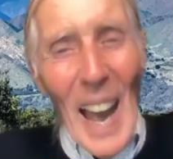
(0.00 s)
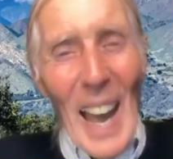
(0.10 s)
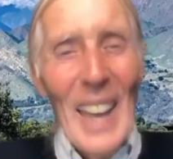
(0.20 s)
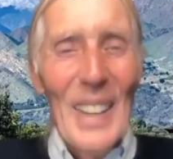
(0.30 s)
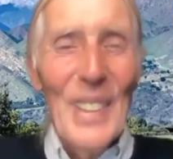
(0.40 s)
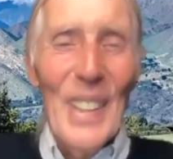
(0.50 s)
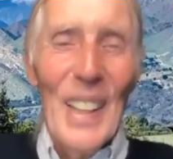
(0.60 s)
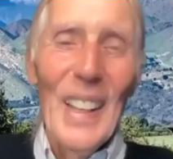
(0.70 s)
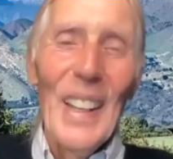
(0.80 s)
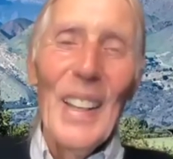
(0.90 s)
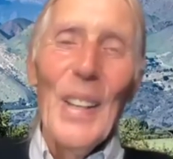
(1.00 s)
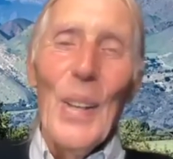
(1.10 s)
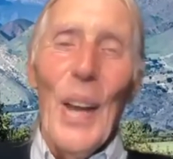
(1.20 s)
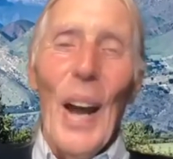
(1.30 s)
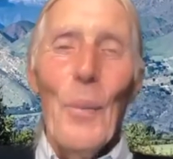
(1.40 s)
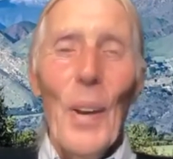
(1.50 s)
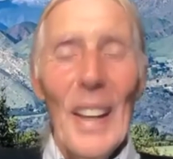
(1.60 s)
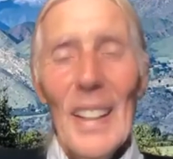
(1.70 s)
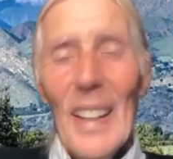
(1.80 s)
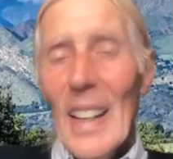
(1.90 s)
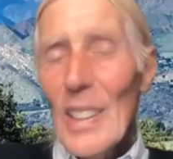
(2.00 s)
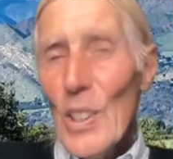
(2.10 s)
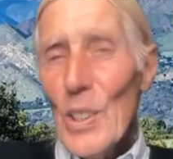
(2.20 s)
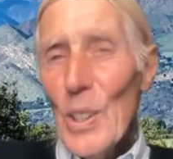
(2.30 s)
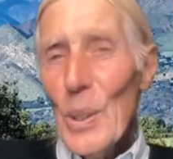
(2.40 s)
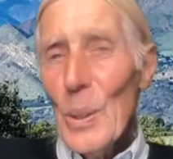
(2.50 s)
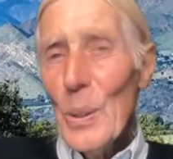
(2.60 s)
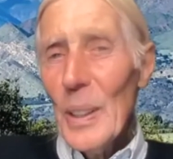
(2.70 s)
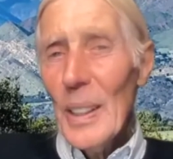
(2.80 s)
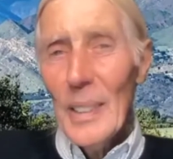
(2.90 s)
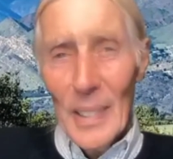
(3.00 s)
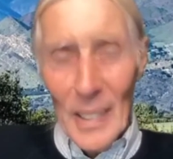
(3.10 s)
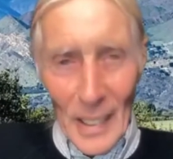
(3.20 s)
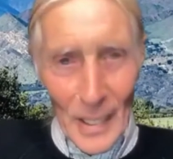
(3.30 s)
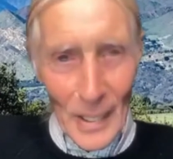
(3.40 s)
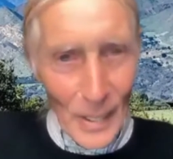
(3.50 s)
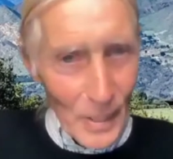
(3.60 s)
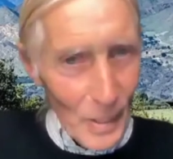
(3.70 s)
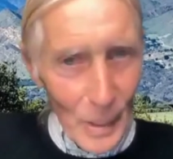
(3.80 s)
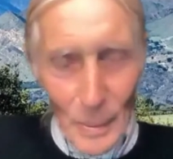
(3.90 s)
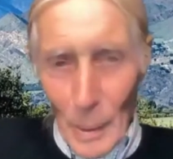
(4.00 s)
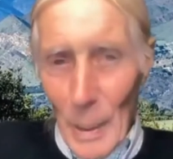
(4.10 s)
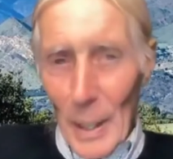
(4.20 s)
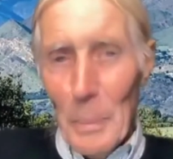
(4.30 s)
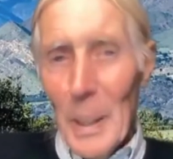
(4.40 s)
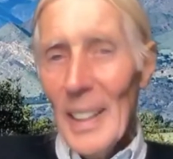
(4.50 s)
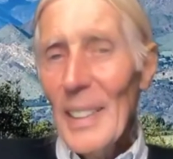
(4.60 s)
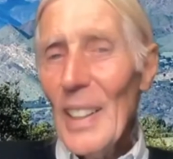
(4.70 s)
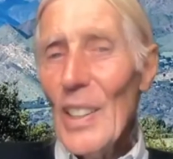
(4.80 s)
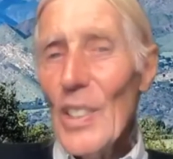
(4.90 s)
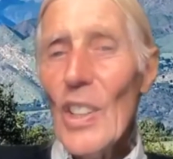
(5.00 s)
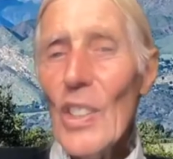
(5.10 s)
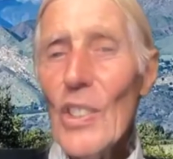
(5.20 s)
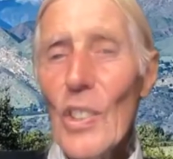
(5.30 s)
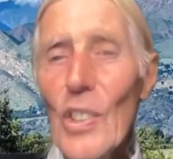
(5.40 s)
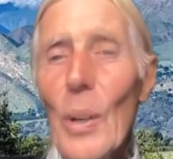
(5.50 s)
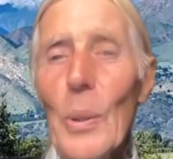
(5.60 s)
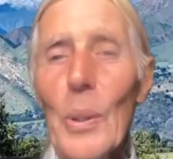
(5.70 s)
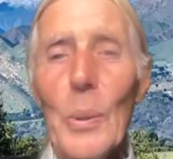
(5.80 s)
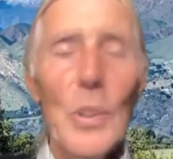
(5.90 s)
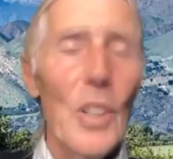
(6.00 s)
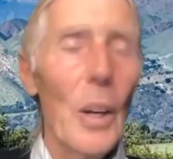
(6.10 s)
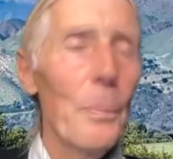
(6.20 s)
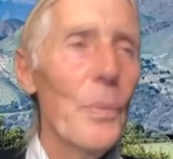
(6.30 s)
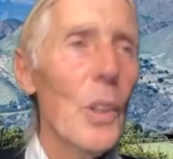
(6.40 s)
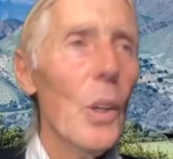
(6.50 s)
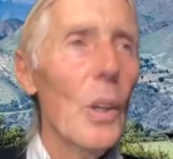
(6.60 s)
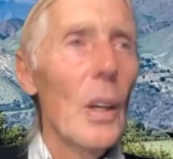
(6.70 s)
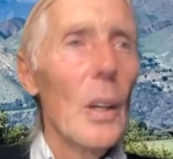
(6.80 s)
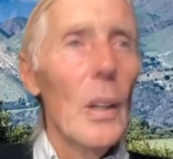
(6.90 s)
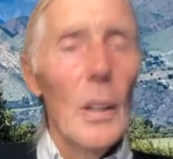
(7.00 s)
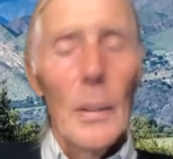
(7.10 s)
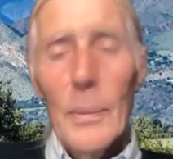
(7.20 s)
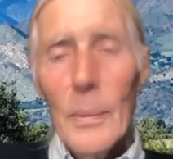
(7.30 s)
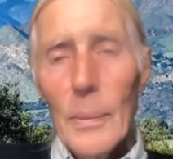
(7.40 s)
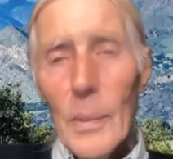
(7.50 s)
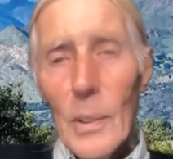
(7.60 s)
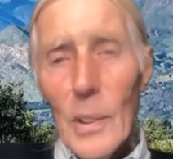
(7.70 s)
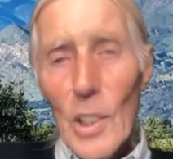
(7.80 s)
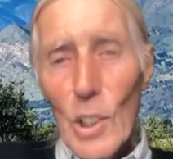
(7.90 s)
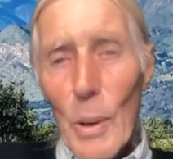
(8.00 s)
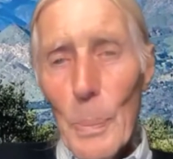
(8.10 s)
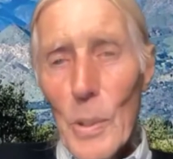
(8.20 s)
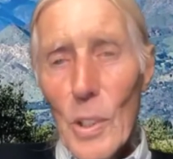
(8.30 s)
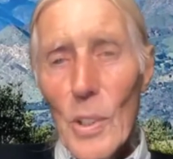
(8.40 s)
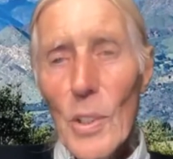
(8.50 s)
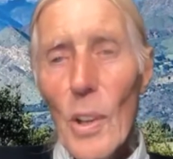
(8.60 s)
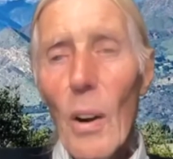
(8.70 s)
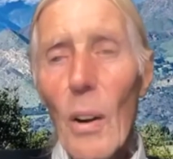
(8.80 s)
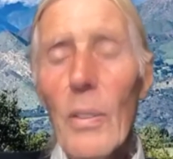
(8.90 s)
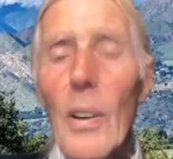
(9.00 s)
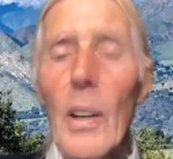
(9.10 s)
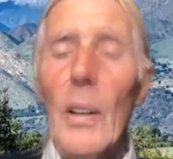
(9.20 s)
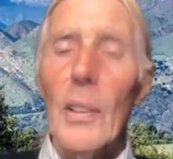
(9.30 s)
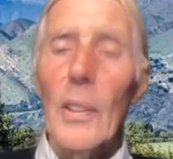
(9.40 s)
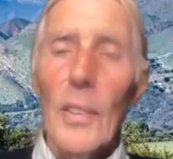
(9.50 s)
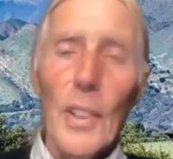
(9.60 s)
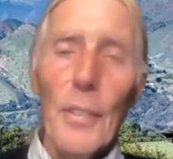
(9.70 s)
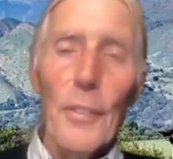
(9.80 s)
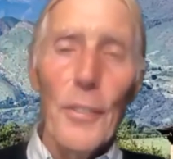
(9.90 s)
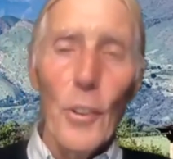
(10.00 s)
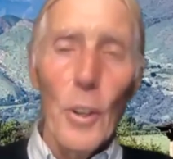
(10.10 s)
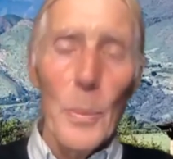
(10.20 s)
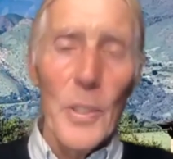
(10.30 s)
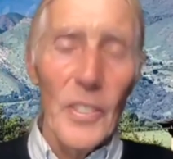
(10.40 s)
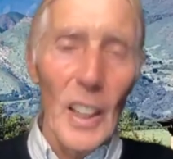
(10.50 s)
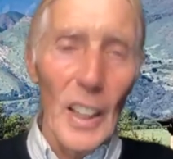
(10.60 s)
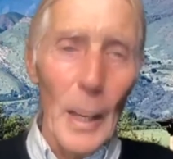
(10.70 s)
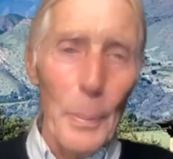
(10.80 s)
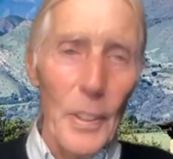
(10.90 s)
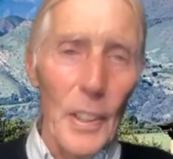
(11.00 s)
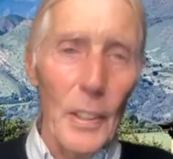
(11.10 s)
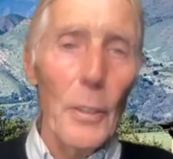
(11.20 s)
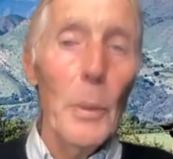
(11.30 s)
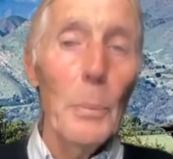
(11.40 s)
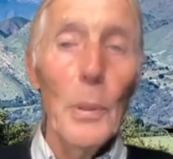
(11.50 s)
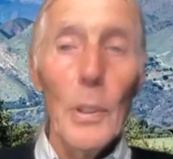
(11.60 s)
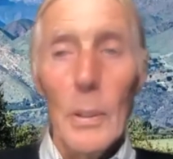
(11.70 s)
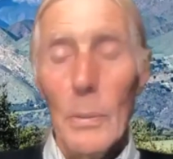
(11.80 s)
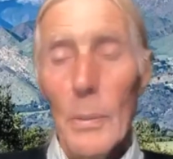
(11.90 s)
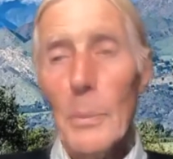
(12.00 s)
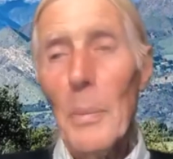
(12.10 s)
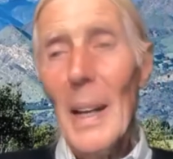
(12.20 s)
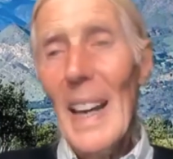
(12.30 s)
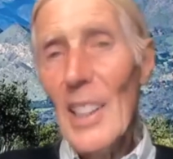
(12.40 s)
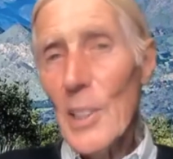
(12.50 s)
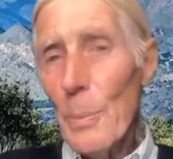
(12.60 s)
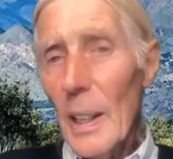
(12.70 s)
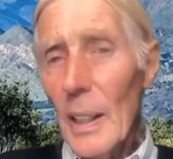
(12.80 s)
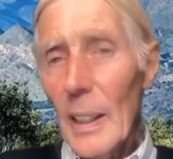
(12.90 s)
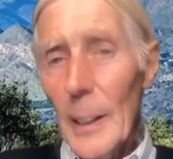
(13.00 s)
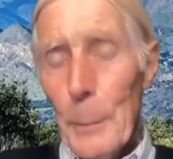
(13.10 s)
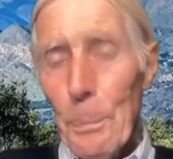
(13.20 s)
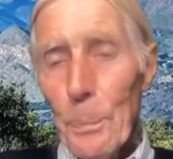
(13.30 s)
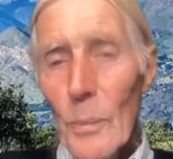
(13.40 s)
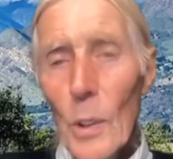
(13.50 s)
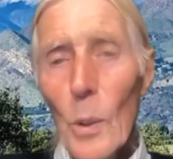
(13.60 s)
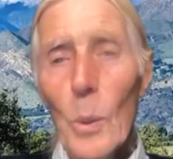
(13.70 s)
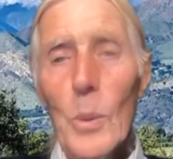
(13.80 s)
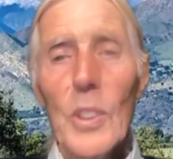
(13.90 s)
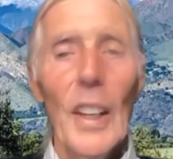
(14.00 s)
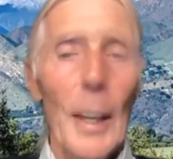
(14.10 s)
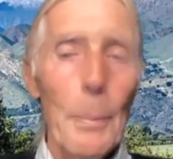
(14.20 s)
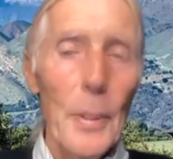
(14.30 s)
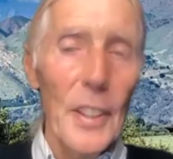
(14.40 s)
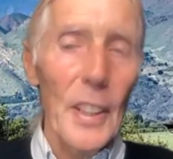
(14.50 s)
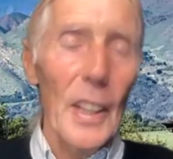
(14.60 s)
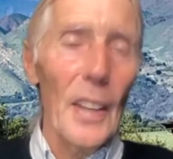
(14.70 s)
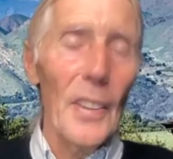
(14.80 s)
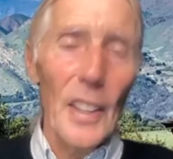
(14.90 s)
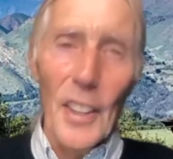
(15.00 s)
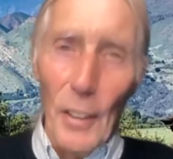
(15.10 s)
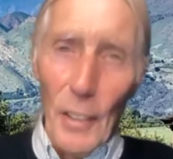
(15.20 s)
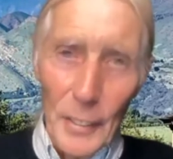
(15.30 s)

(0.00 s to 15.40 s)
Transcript: And what I'd like to do in about a minute is to show you some descriptions of the different forms of telepathy from a book written by Alice Bailey called Telepathy and the Etheric